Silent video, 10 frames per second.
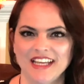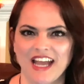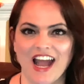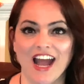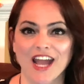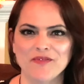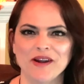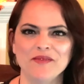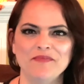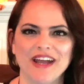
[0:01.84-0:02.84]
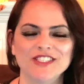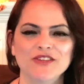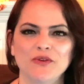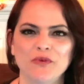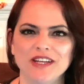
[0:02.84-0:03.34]
Hi, welcome back to
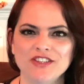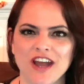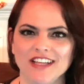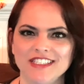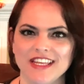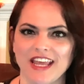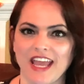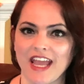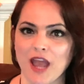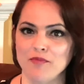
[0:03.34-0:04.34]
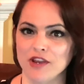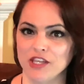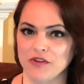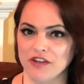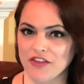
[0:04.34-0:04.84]
The Witch Hunt. Today I bring
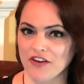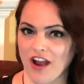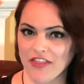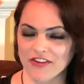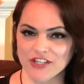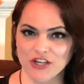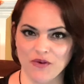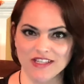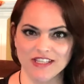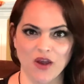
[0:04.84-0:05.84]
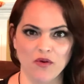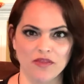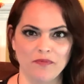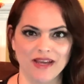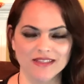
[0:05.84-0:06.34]
you another author show and tell
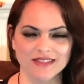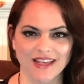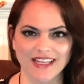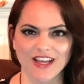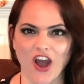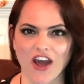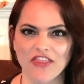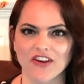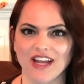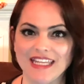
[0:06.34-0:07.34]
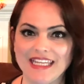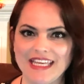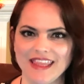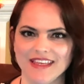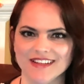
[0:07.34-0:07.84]
with best-selling author
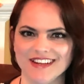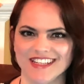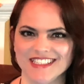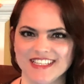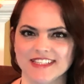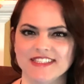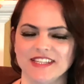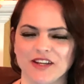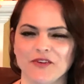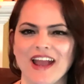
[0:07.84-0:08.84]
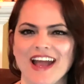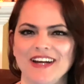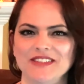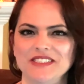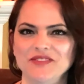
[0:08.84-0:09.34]
ALETHEA KONTIS. Stick around.